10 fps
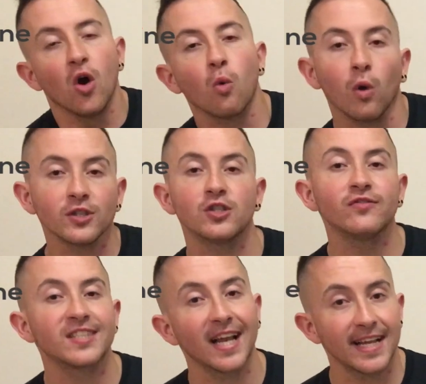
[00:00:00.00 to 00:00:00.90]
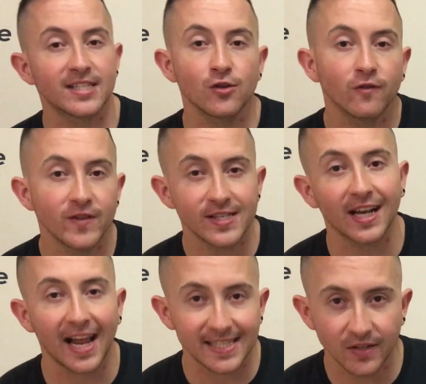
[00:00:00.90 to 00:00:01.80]
Once you've selected your physical
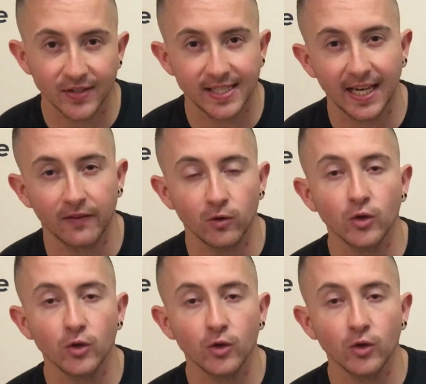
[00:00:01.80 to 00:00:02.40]
activity level,